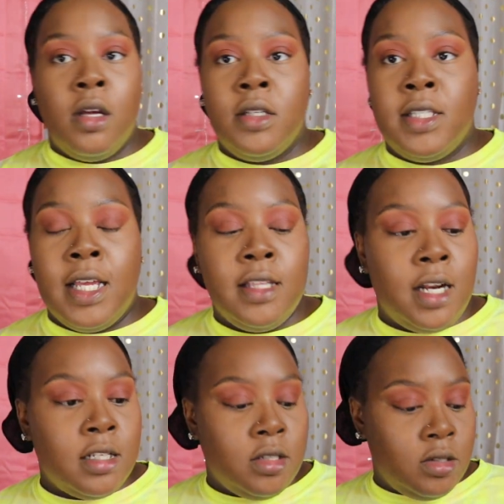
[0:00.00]
set
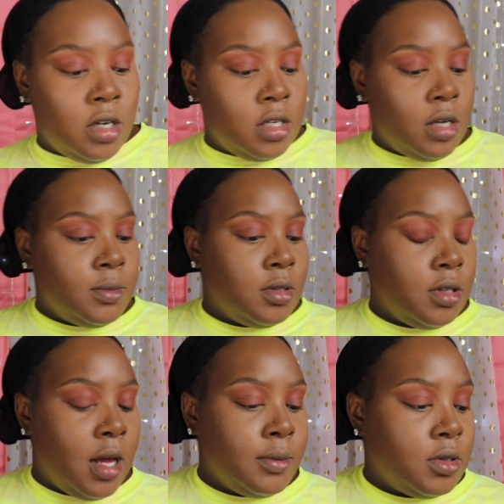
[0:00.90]
that I told y'all
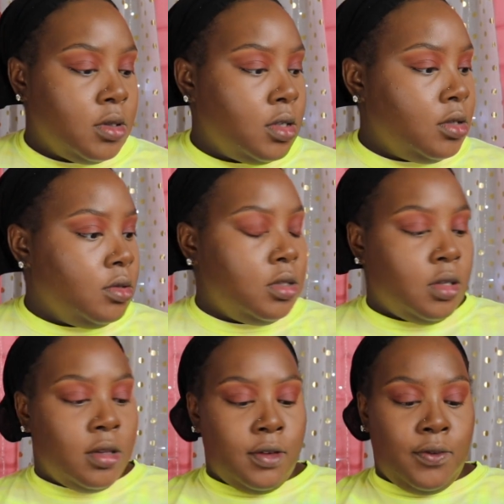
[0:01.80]
I was going to use.
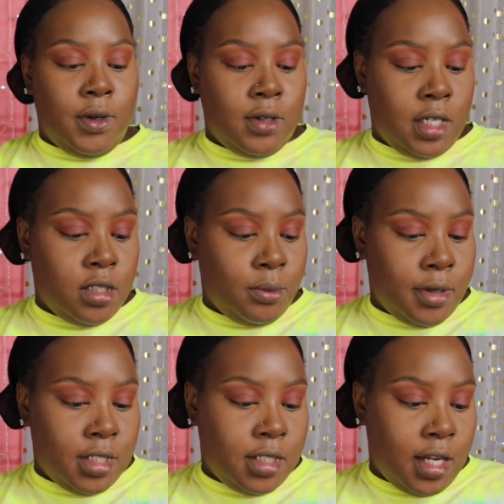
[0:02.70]
So the foundation
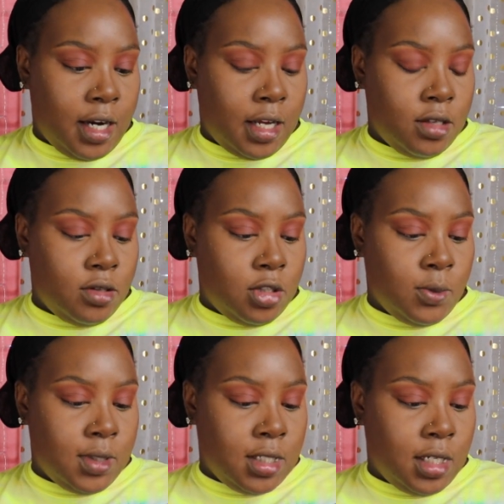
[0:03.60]
brush that I
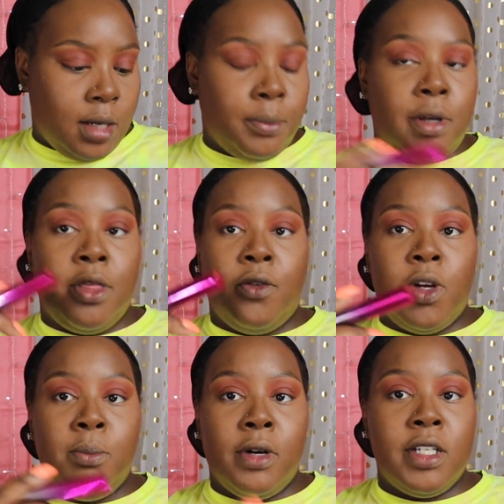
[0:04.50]
used was the number
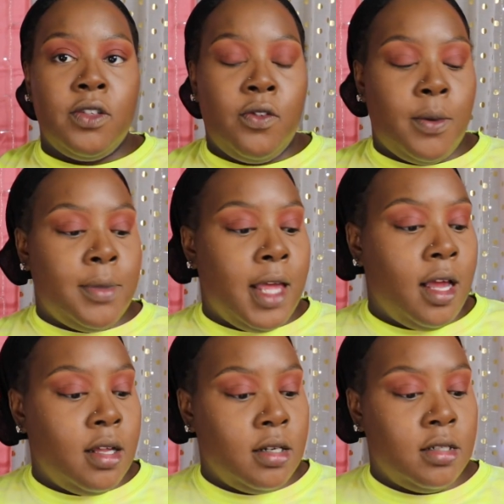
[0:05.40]
3 brush from
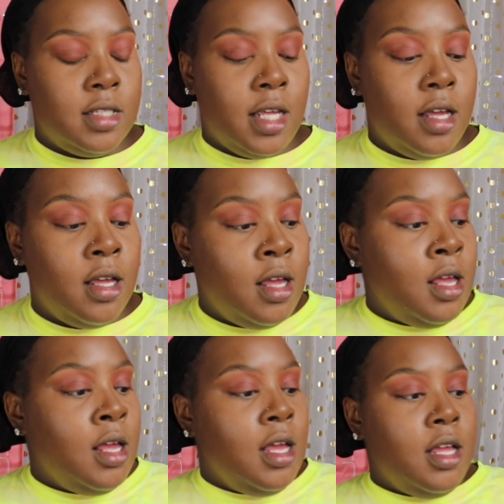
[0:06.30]
that set.
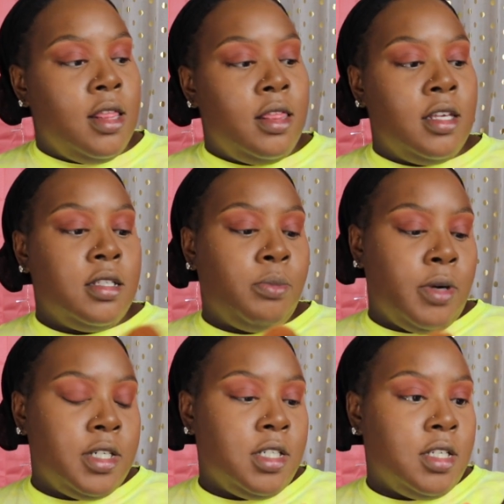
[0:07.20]
And this
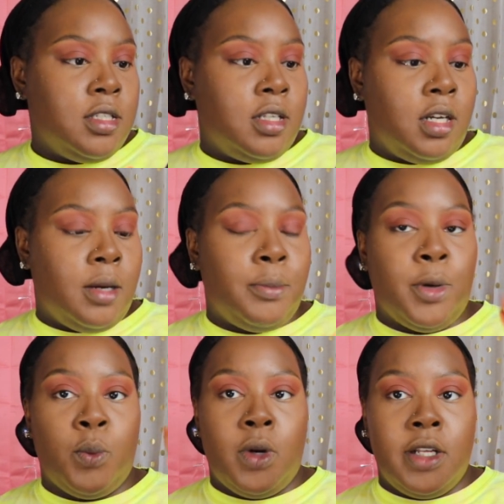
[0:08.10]
brush is the
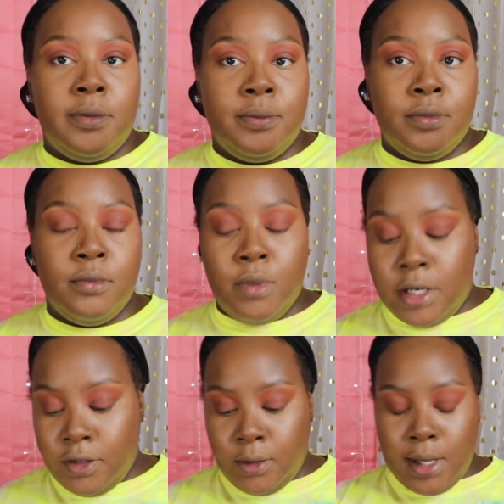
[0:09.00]
number 1
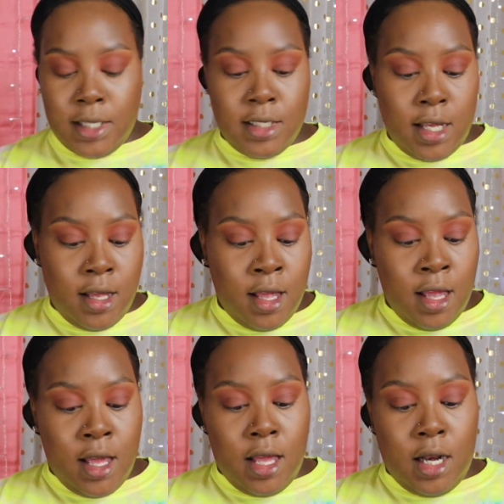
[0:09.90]
brush from that set.
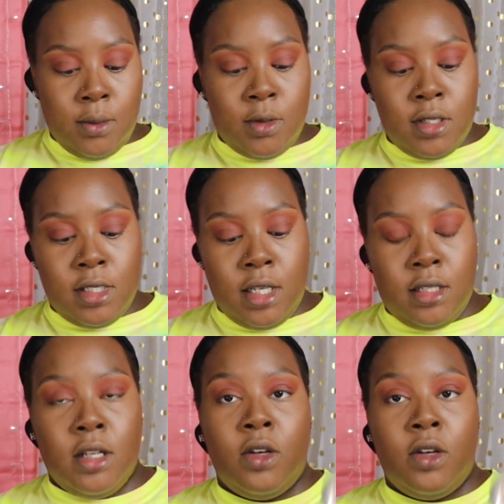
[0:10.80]
And I'm going to take the